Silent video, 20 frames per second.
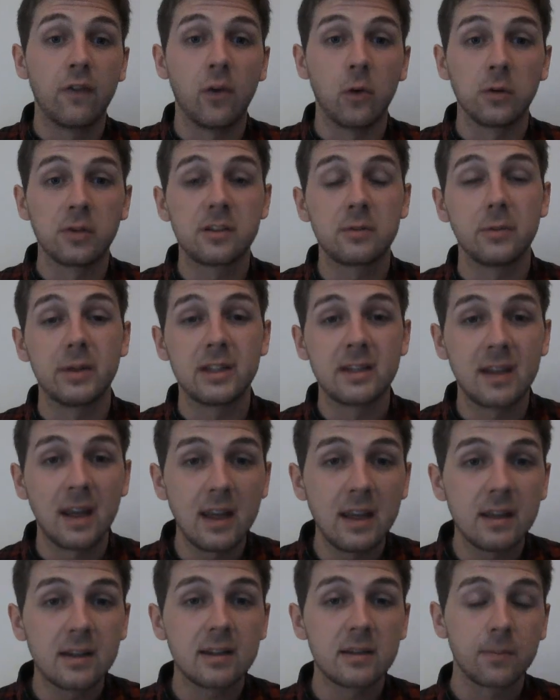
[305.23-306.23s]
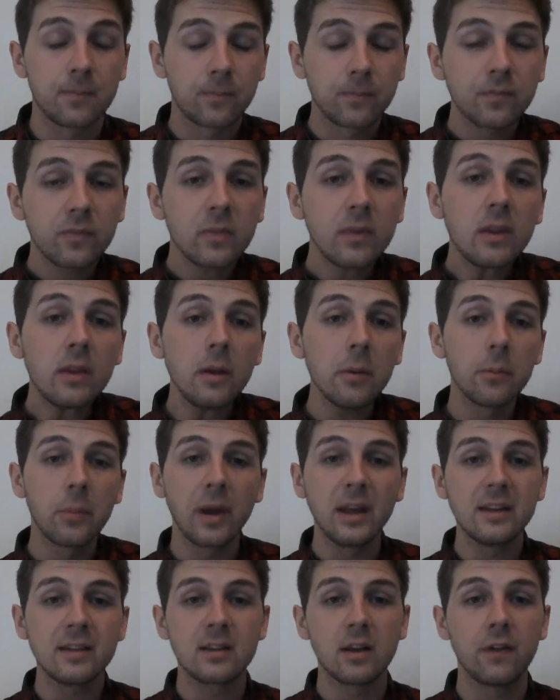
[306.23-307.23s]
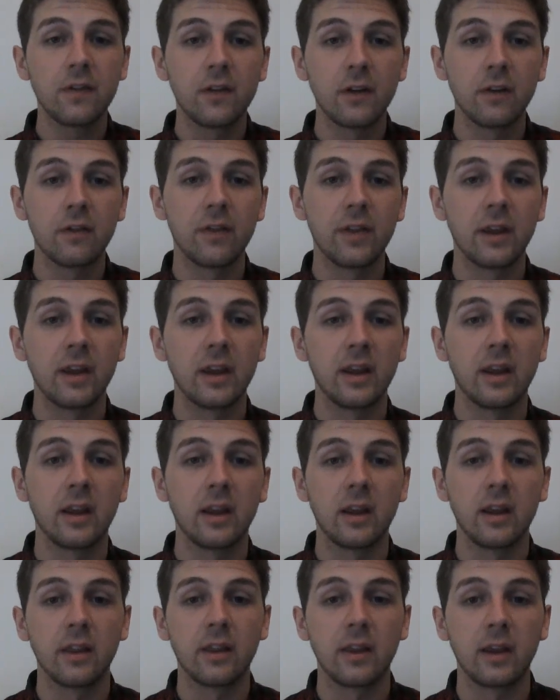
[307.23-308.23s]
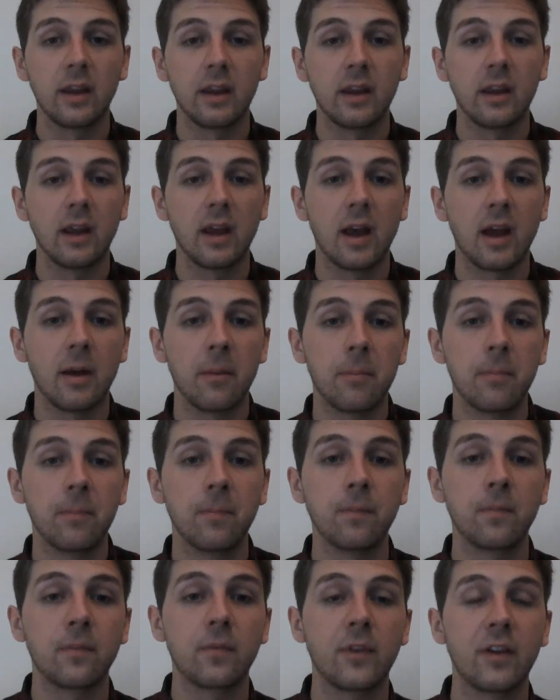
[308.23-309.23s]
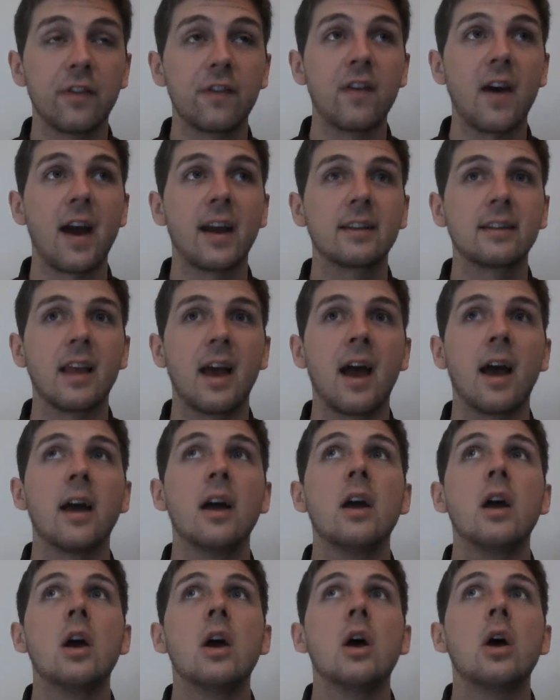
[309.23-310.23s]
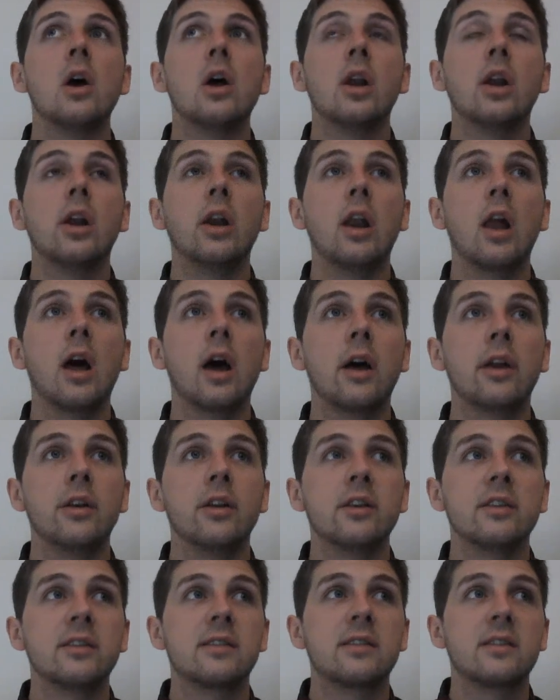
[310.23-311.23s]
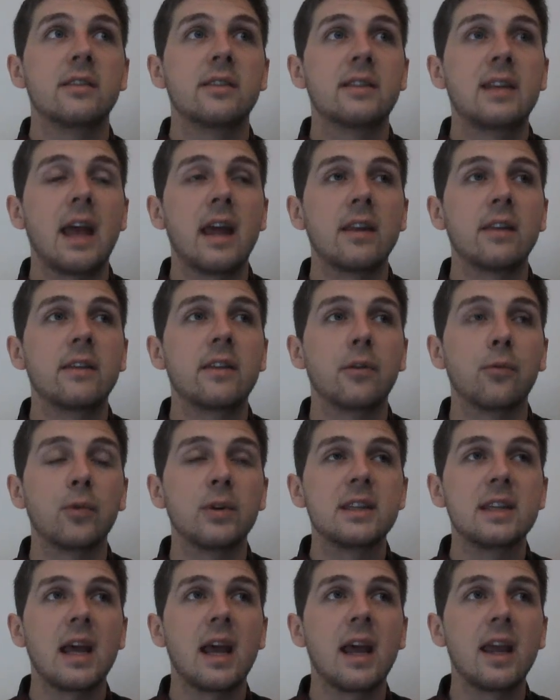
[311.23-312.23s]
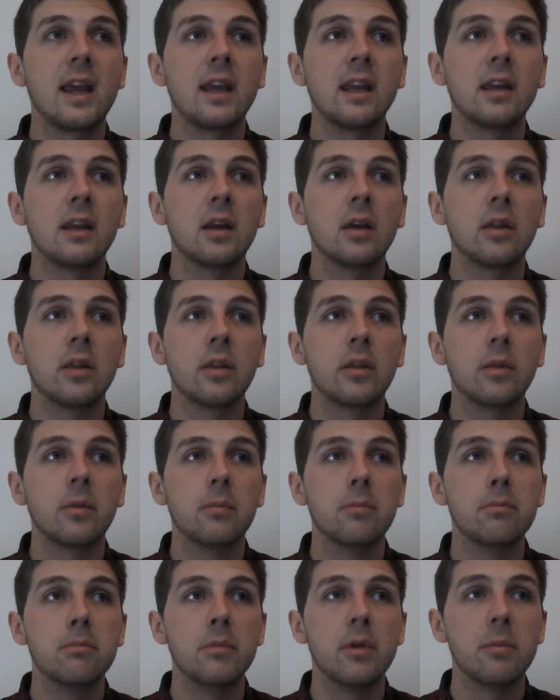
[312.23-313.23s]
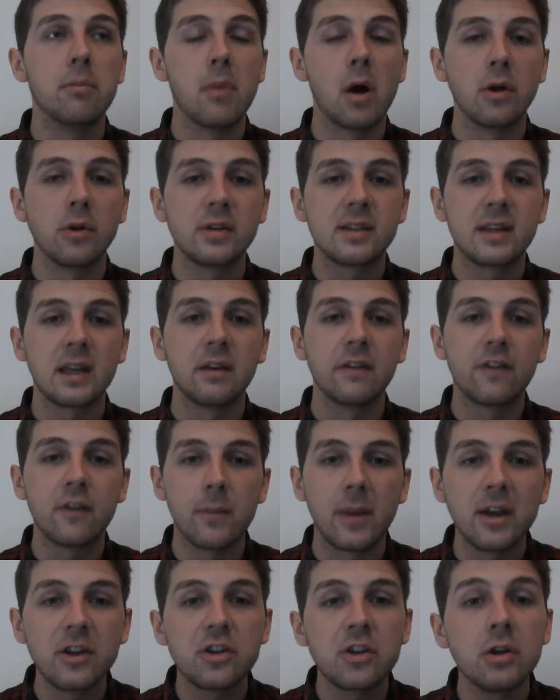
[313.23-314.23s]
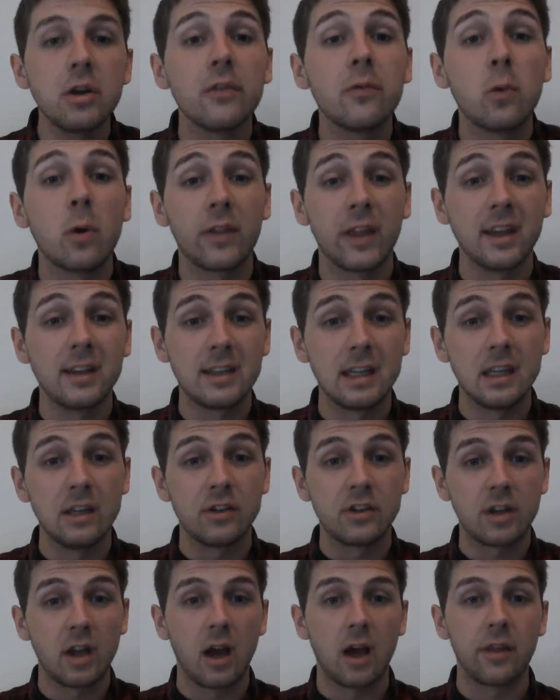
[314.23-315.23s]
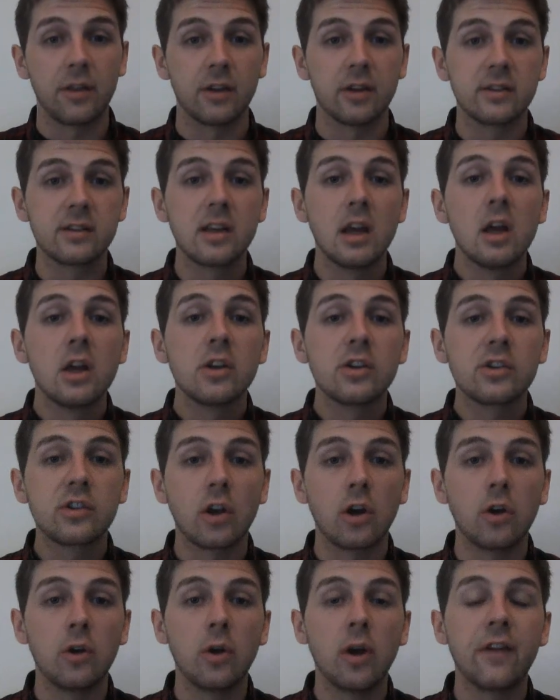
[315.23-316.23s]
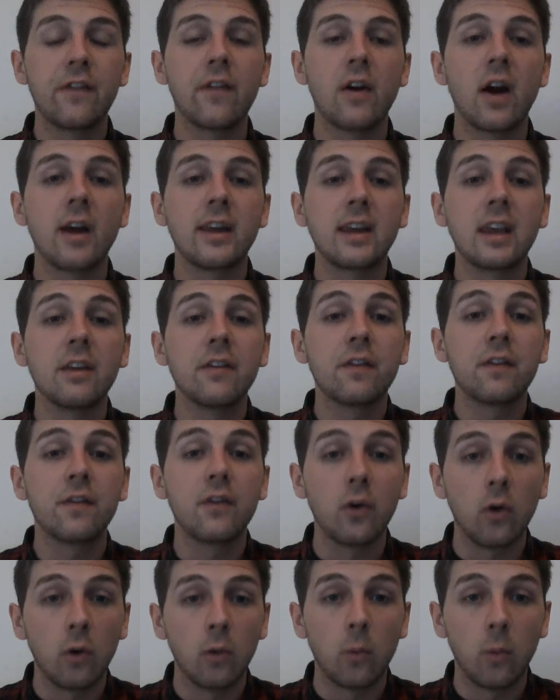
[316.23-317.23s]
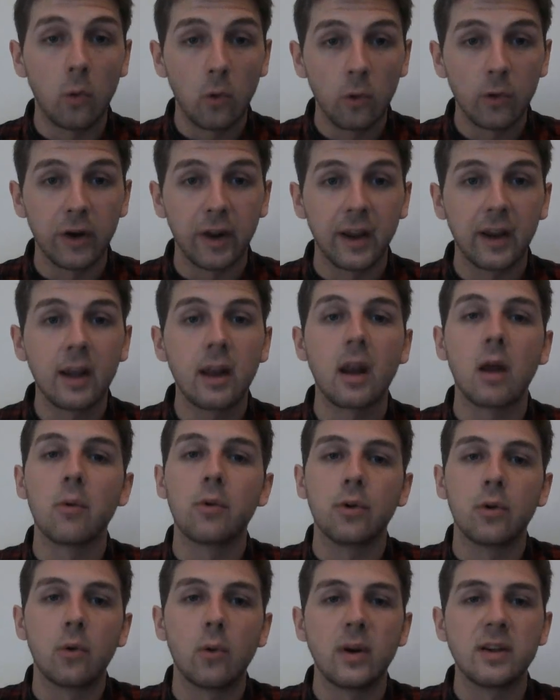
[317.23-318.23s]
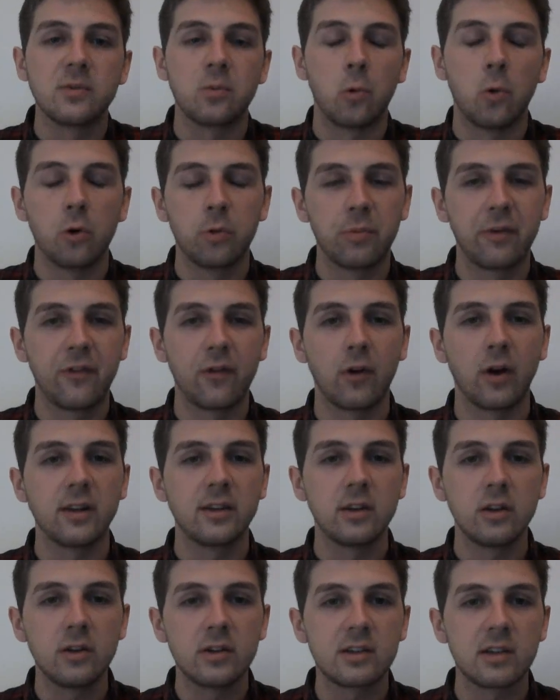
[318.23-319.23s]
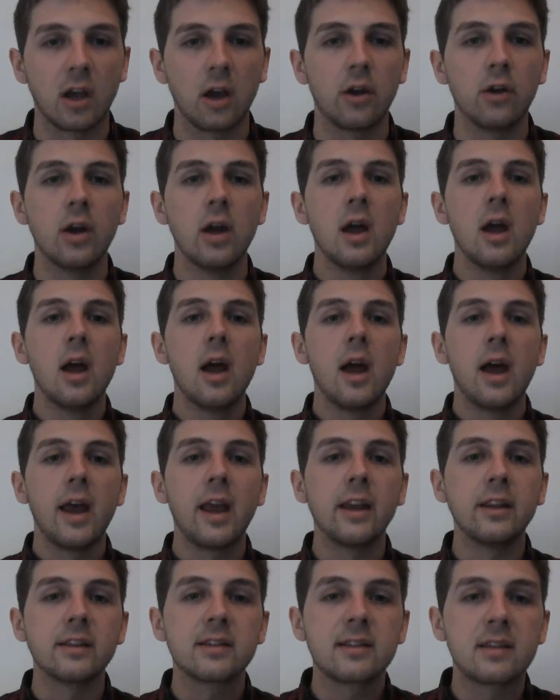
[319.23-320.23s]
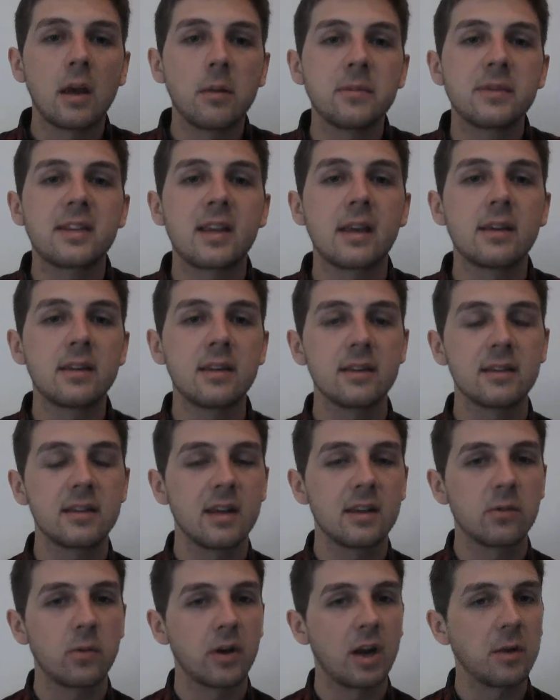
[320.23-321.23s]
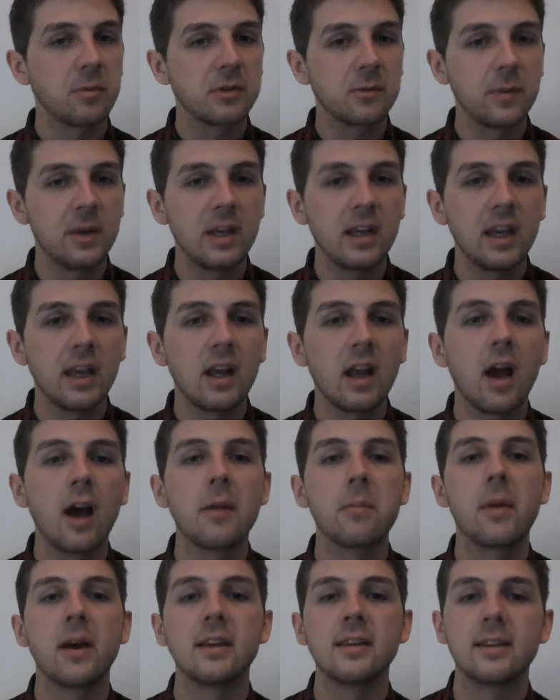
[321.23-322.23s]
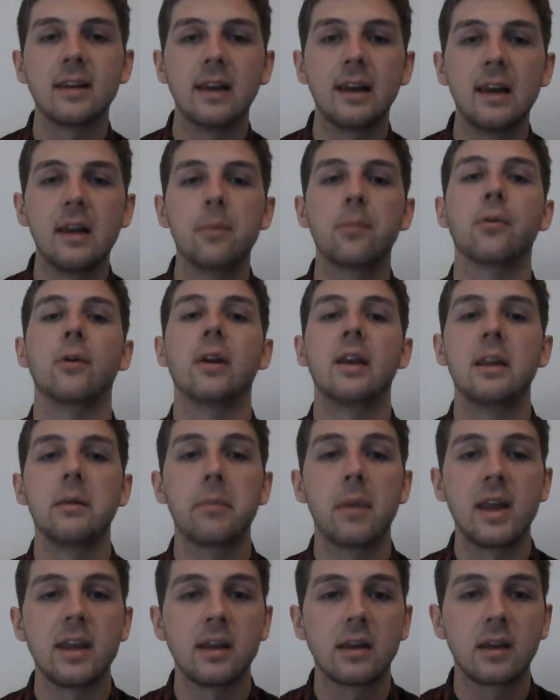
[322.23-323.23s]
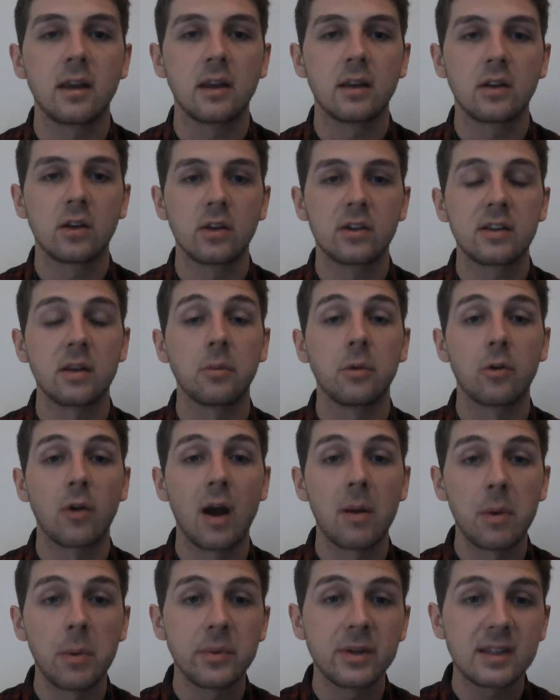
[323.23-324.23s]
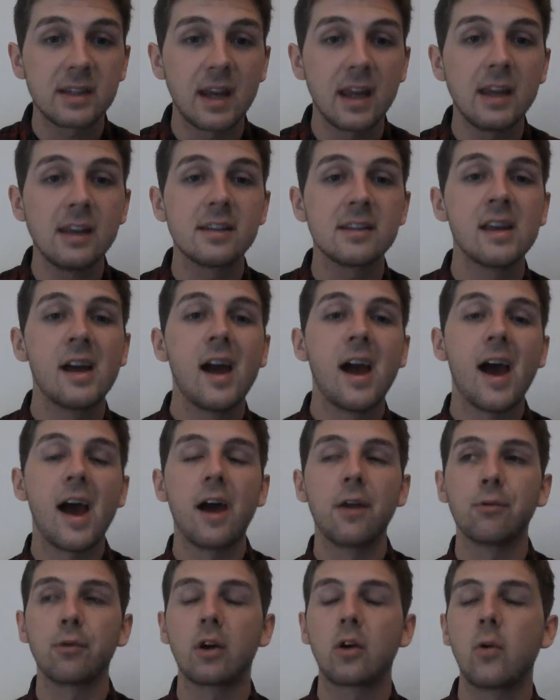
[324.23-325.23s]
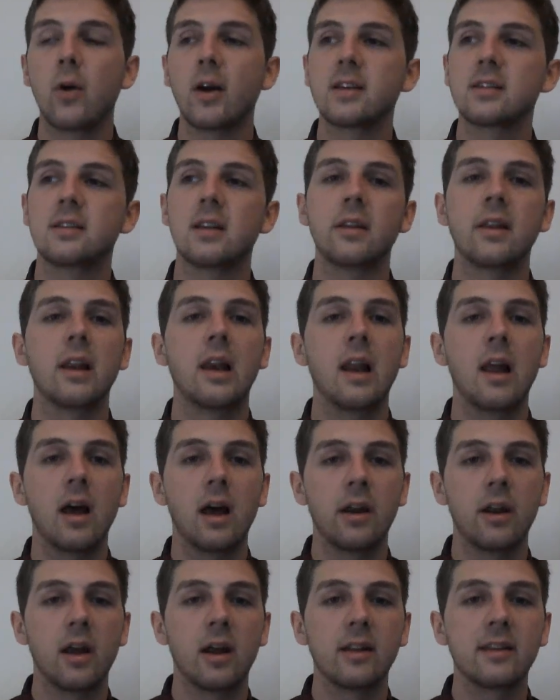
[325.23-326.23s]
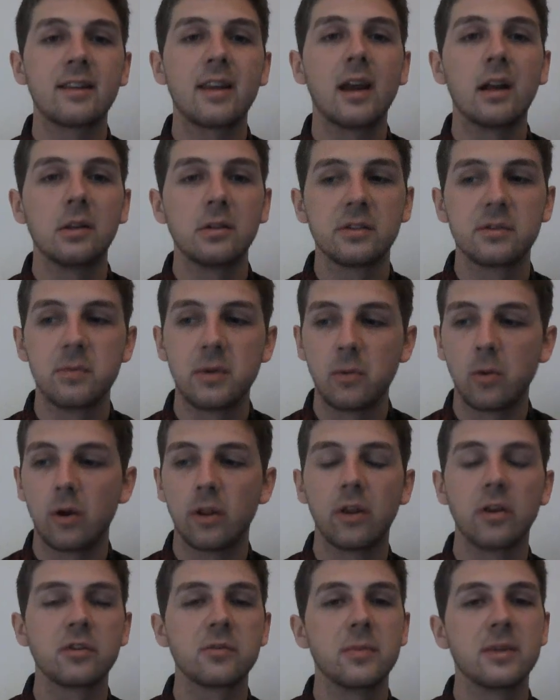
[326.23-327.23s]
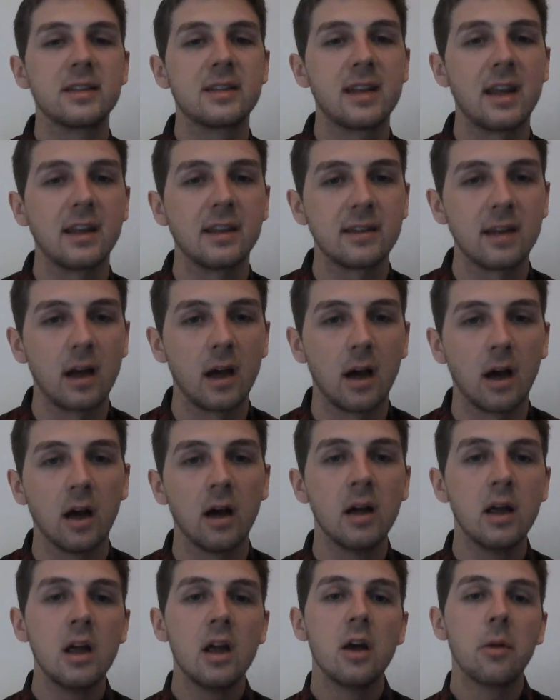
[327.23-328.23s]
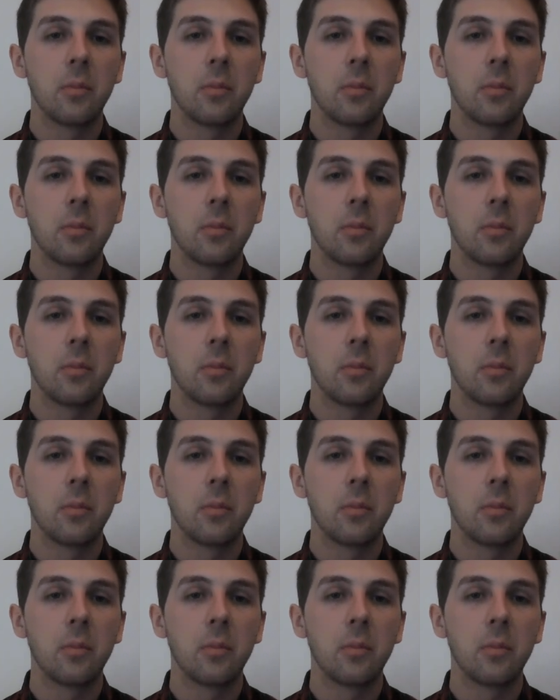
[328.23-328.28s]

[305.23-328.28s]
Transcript: forced mistakes, based off of the fact that learners tend to retain the most information of what they teach to others. So if I give forewarning, and I would always warn before I do so, in some sentences when I'm speaking, I might deliberately make some grammar mistakes and request that the learner tells me what those mistakes are.